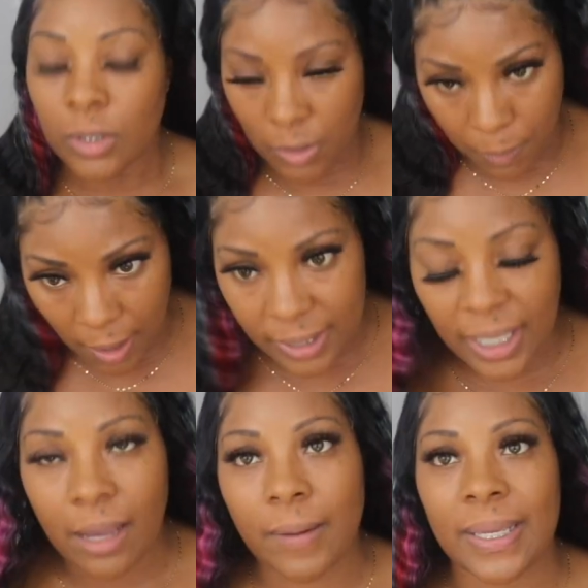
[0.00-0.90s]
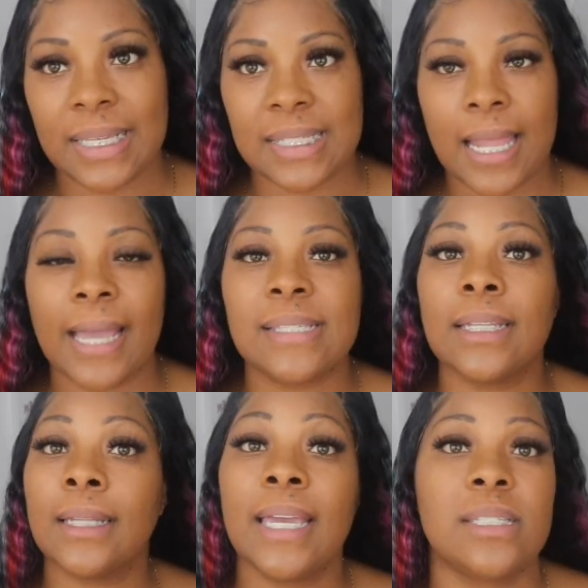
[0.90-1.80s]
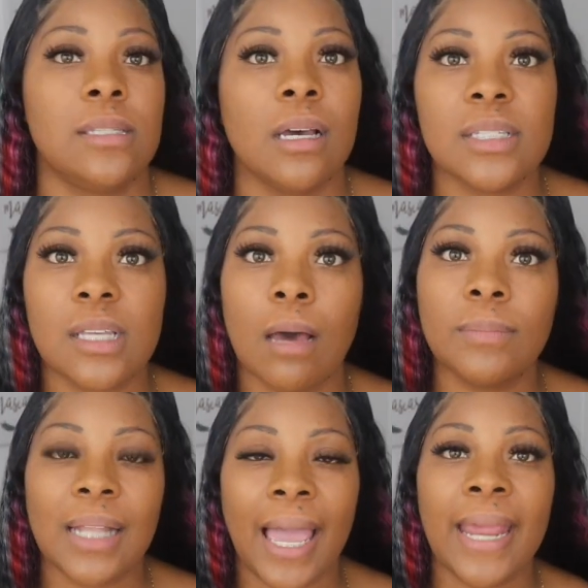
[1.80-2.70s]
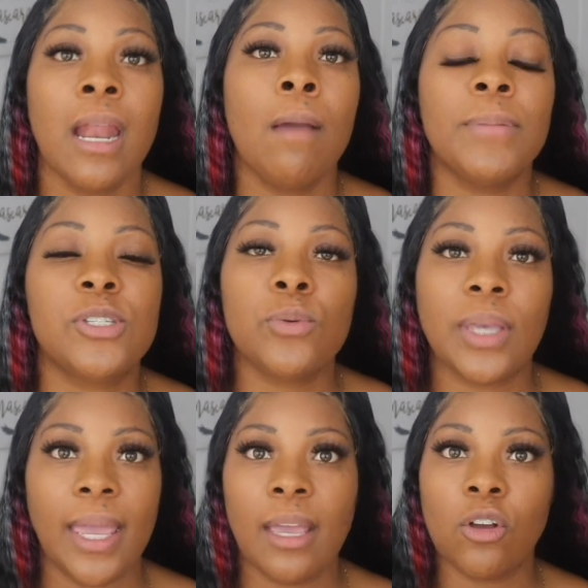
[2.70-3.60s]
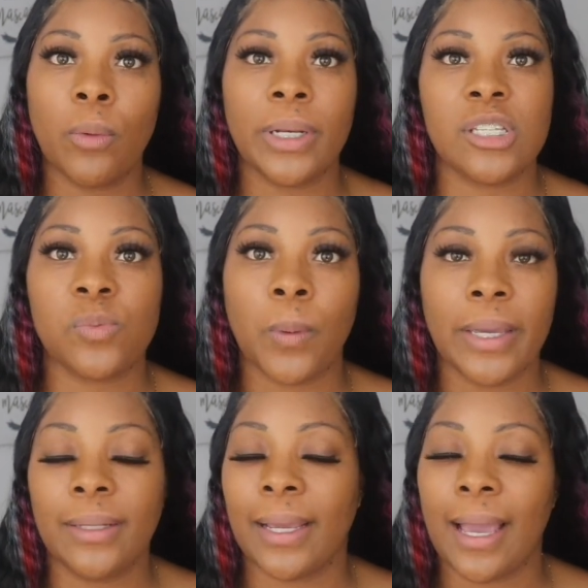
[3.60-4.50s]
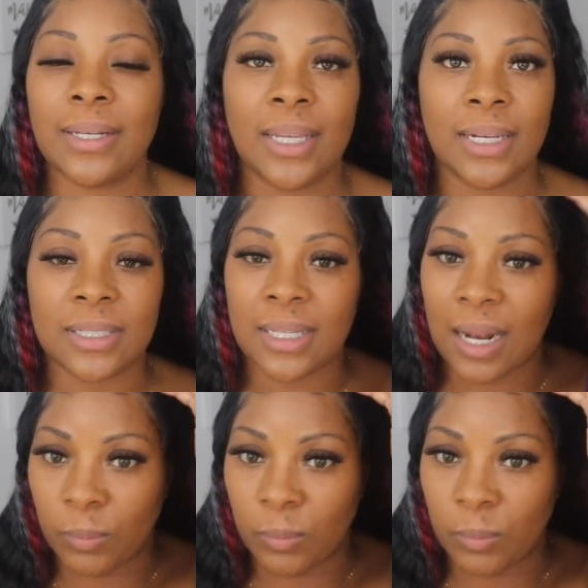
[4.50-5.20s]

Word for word: the parting area is nice. The lace does come light, but you can go in and spray it like I did, and then I